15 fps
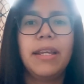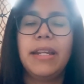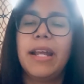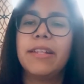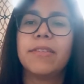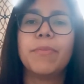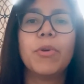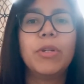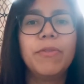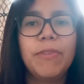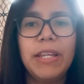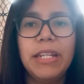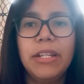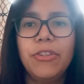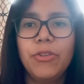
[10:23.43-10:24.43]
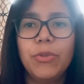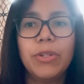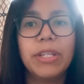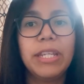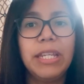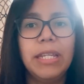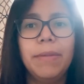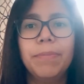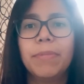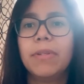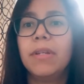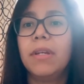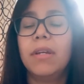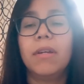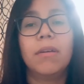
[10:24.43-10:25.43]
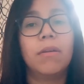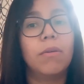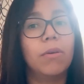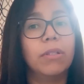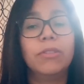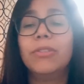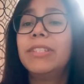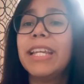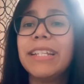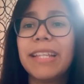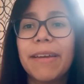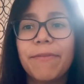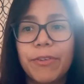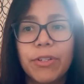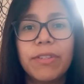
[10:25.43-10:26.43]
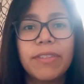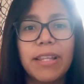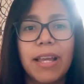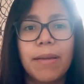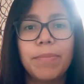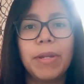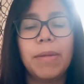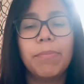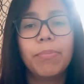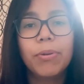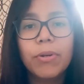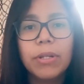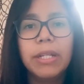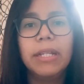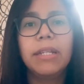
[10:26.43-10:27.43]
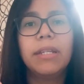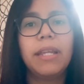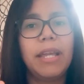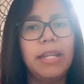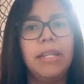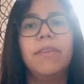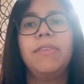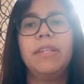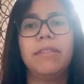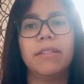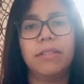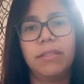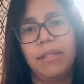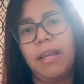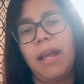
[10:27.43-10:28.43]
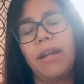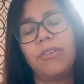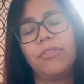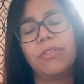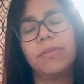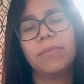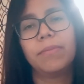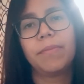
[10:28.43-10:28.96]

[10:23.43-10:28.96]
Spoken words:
and has motivated you to take that first step in putting any of these into action.